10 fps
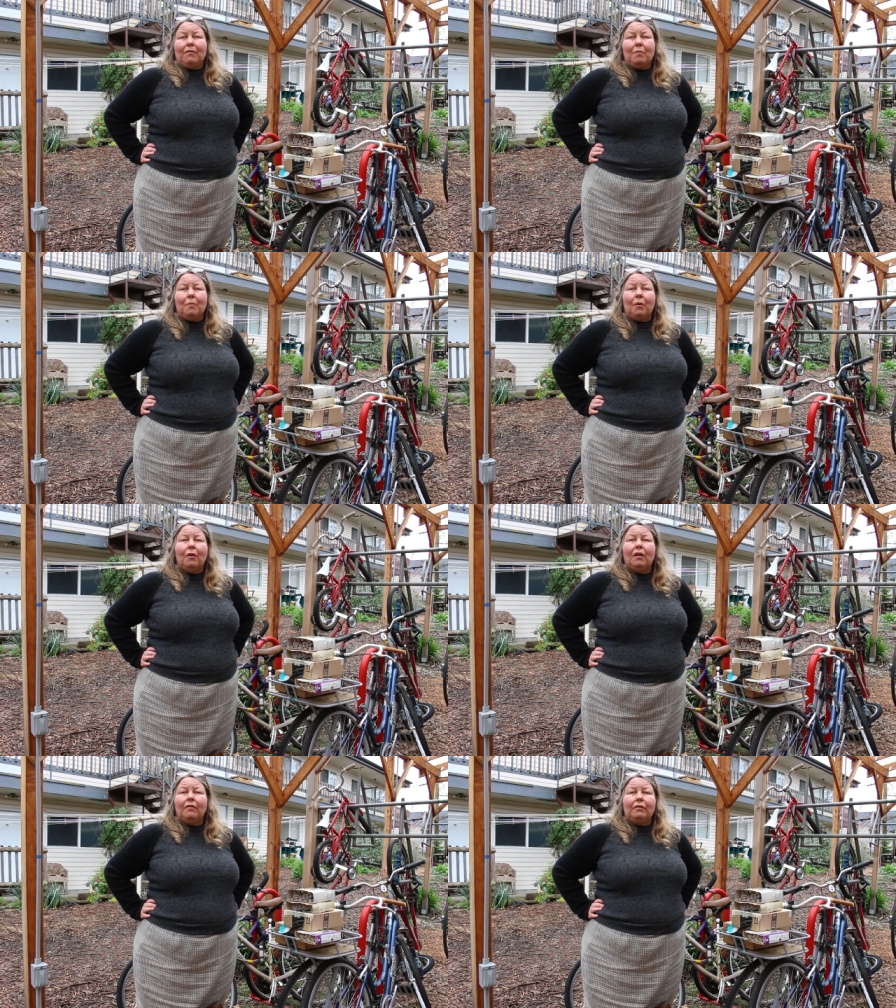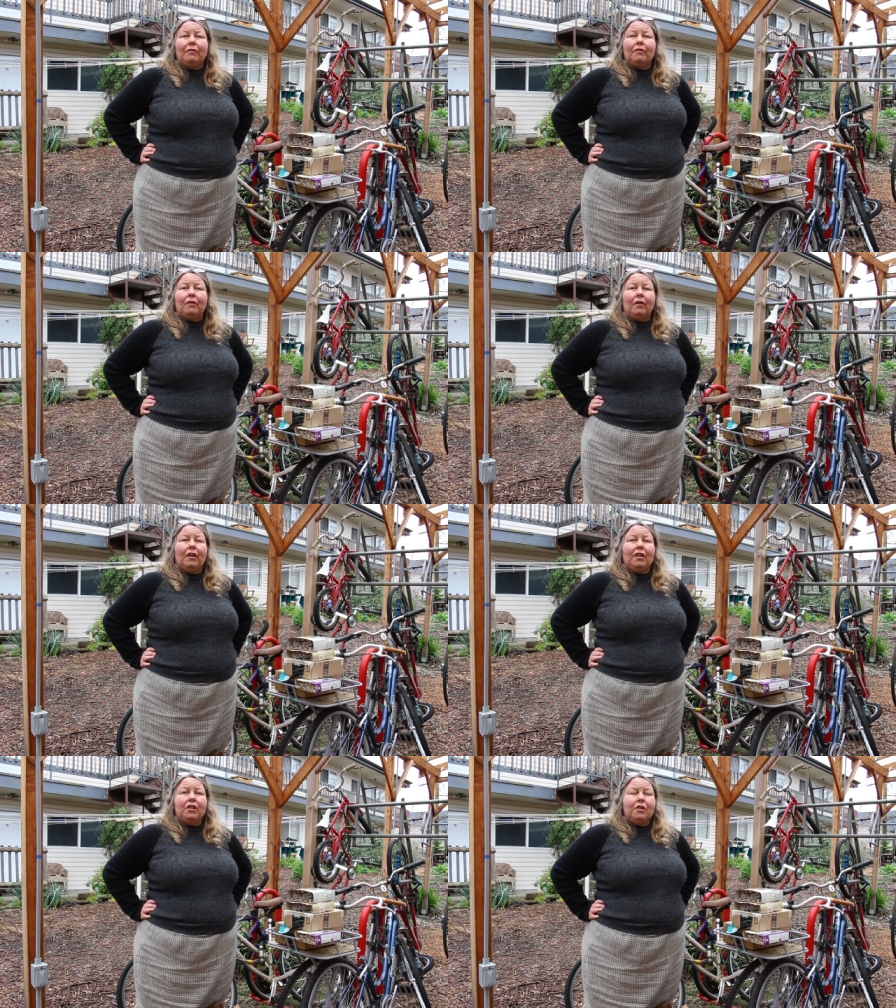even more for
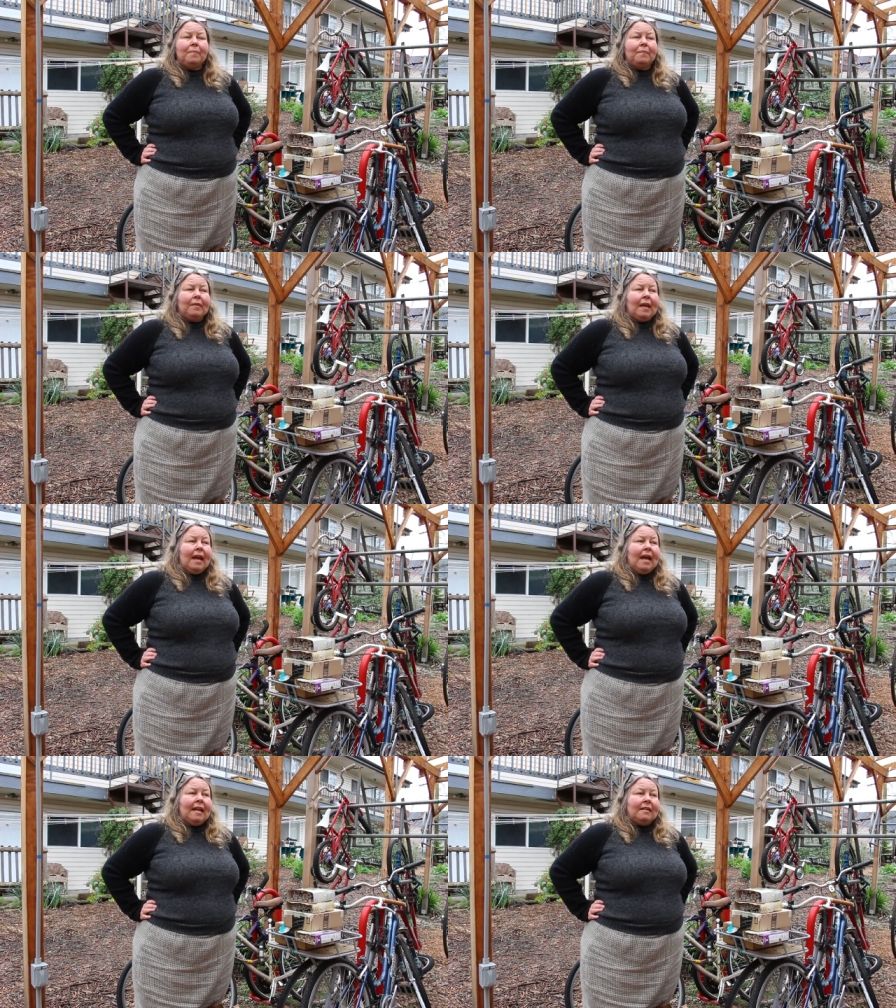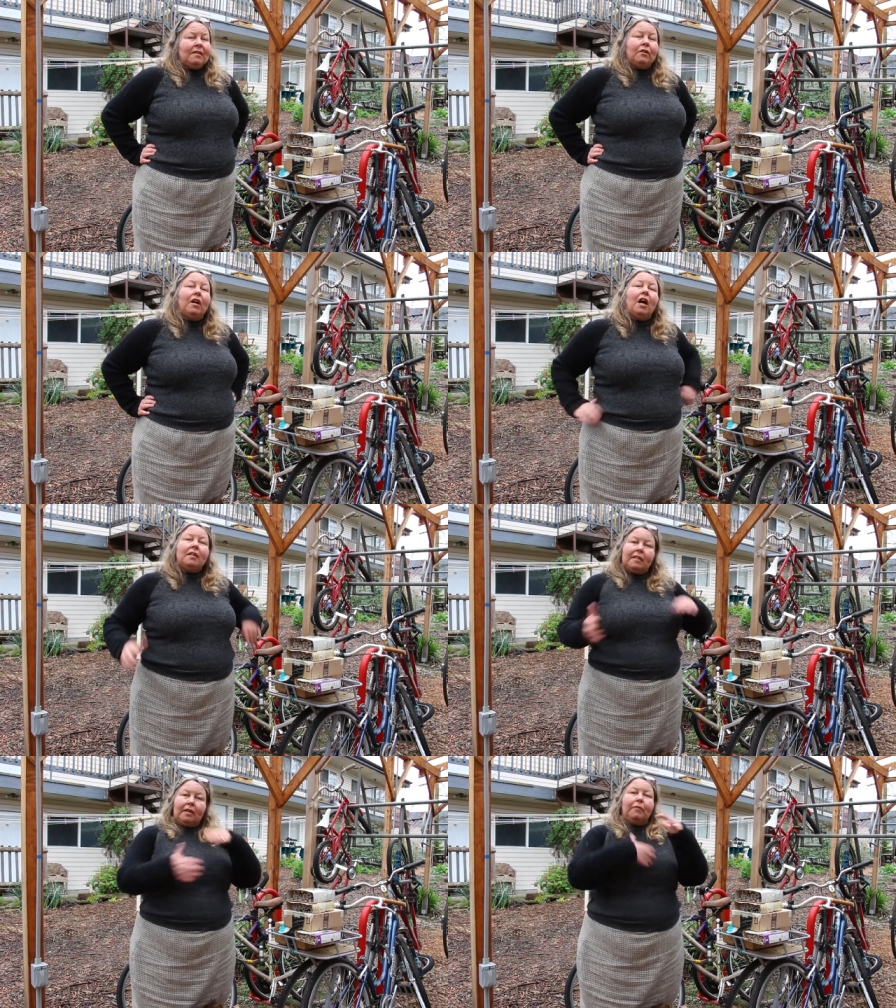forage and they're
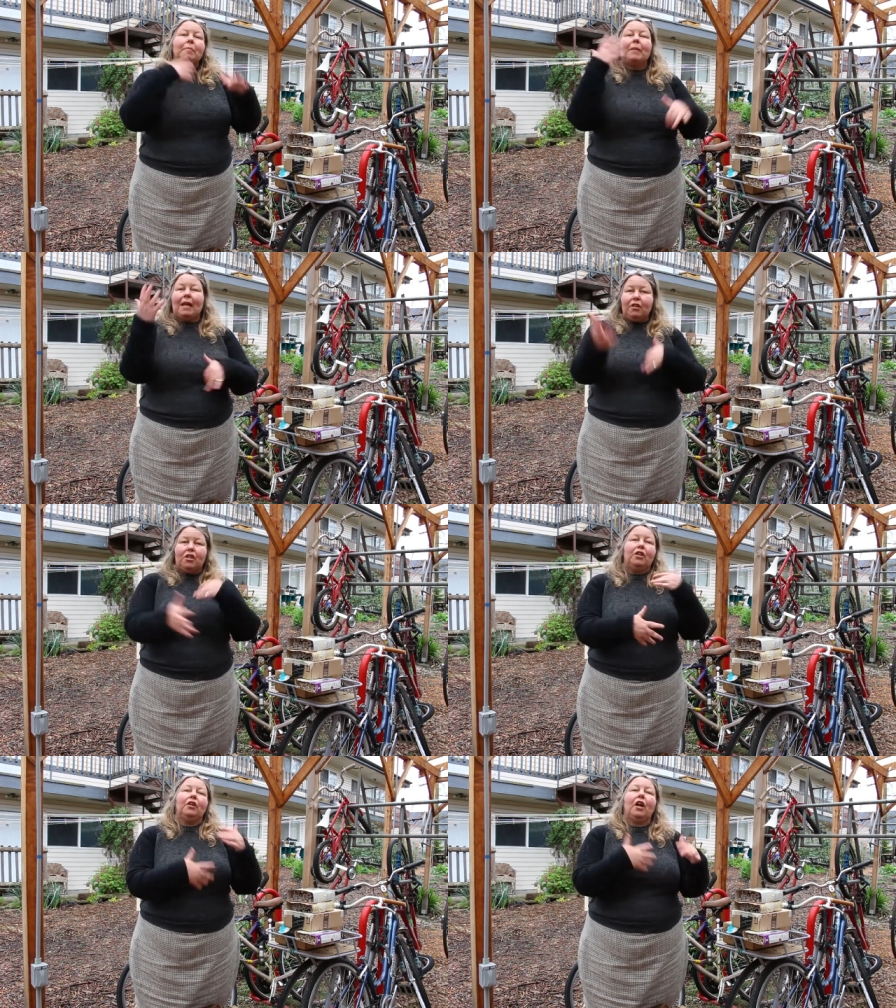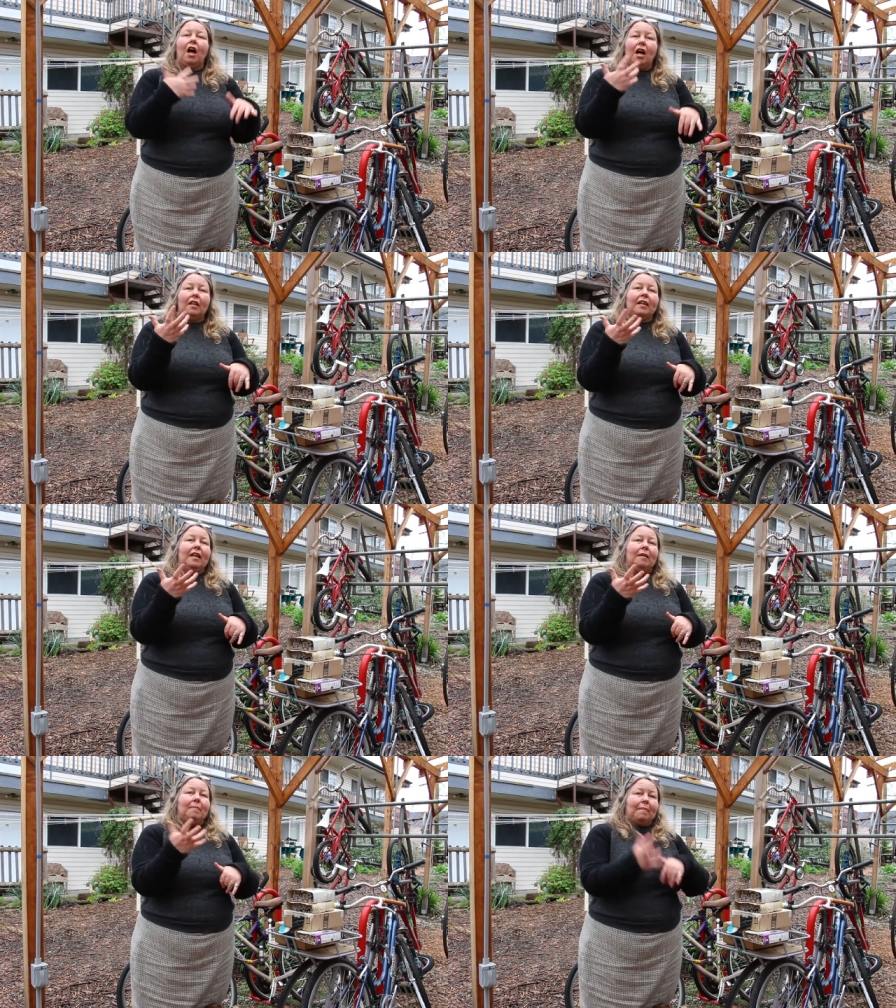constantly replenishing their
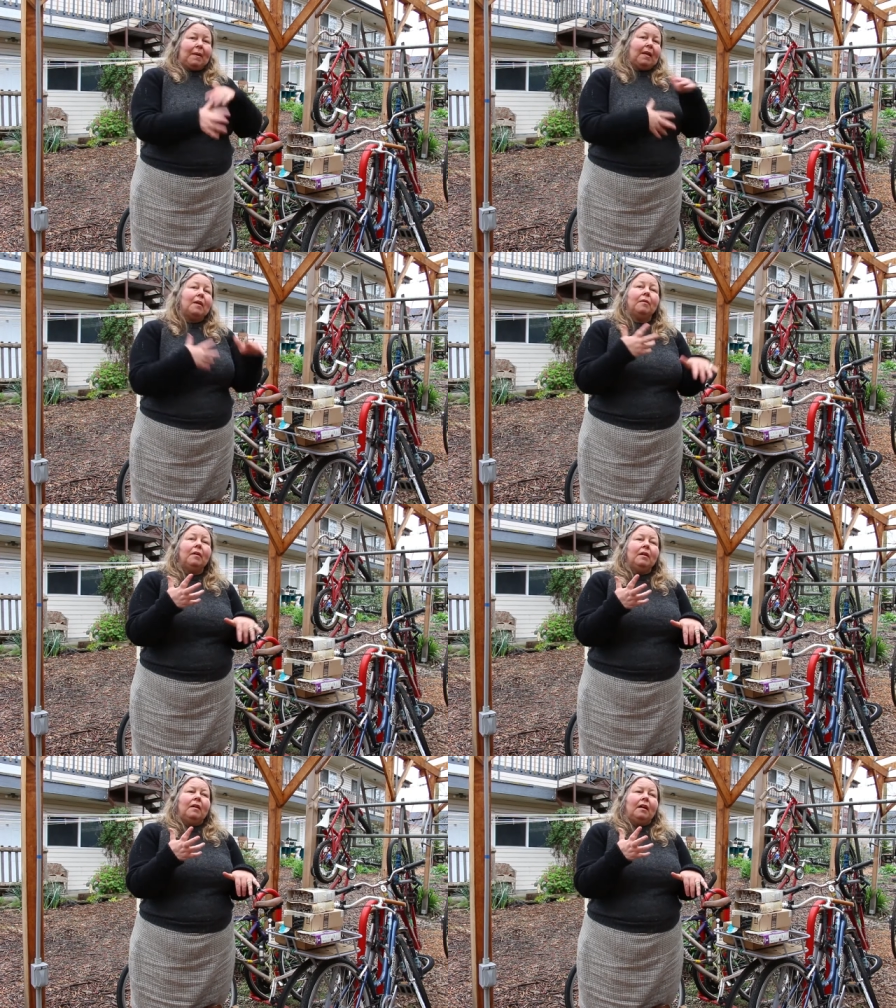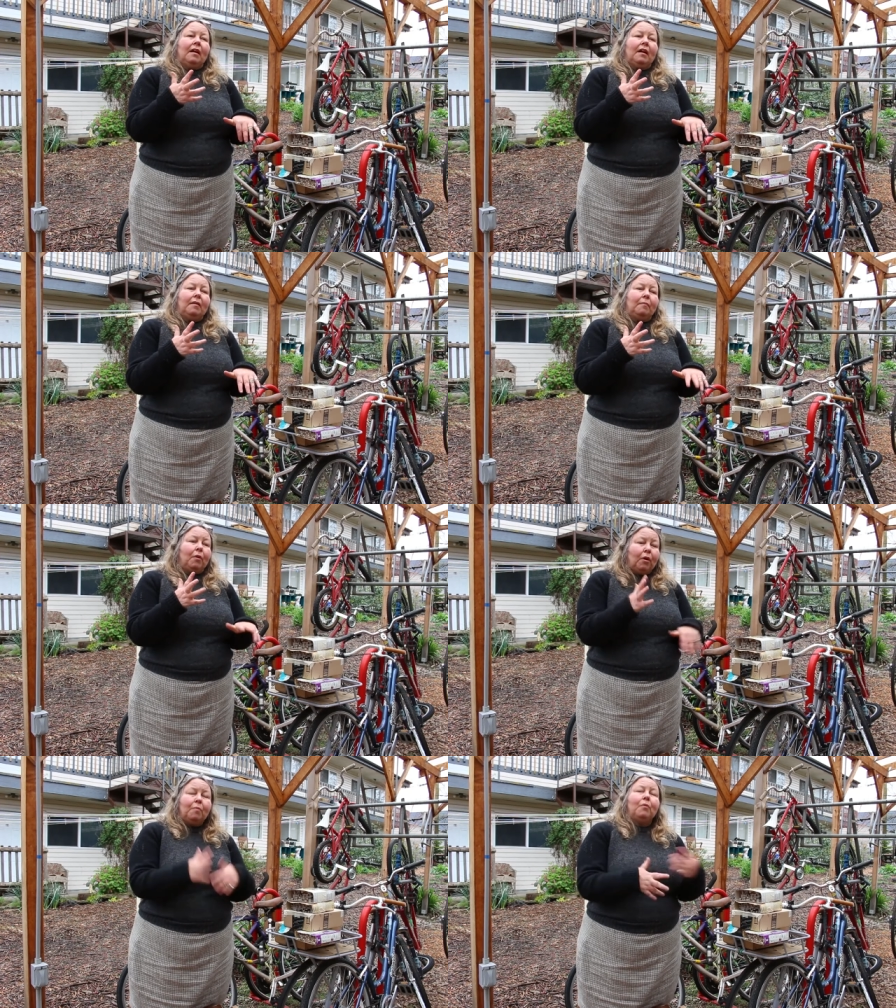colony by making uh,
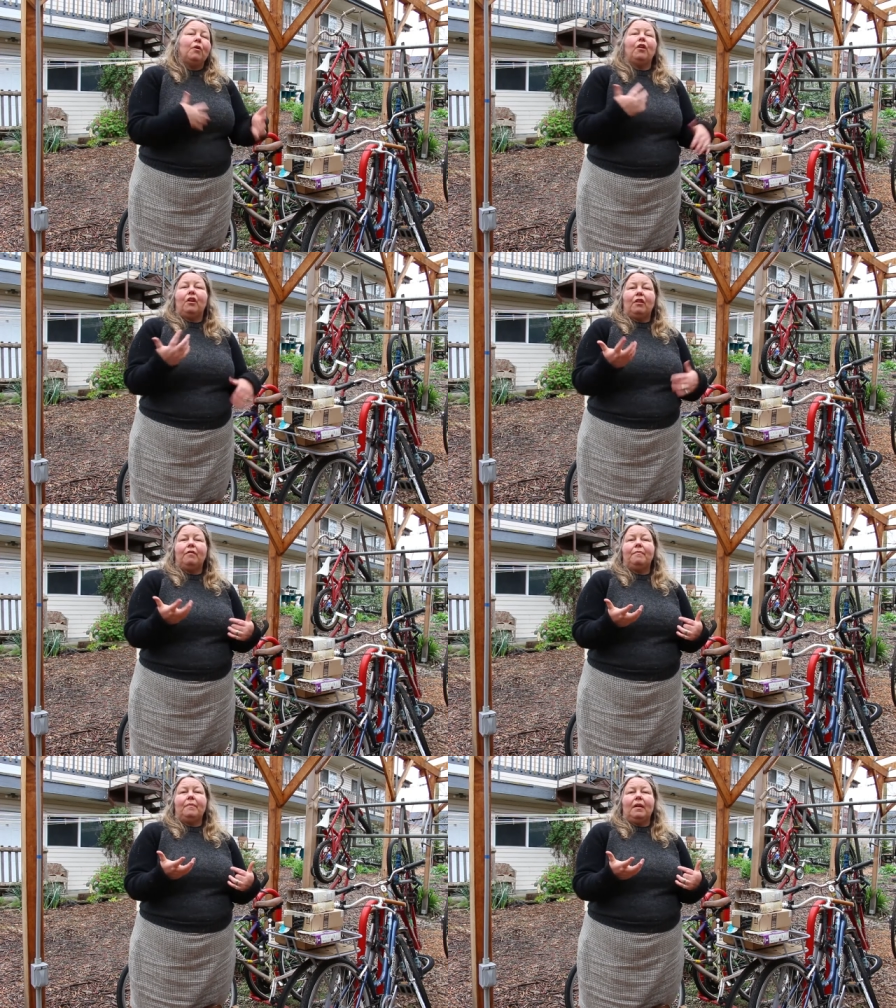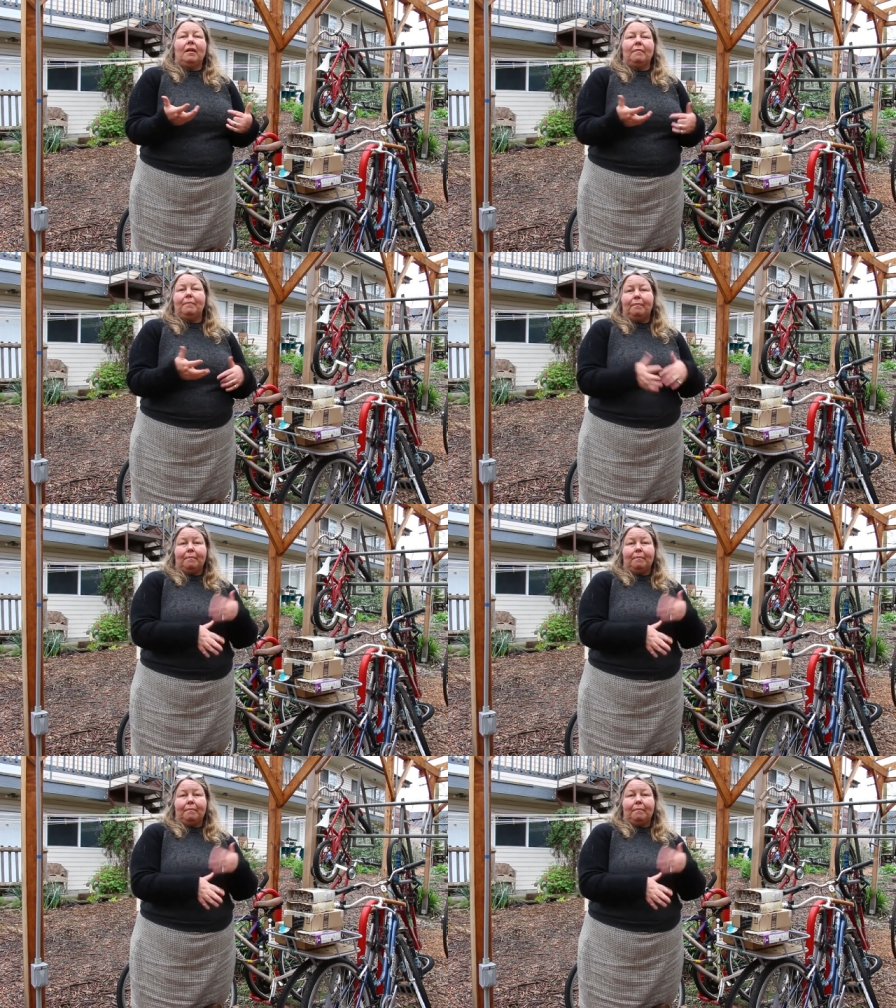more and more um,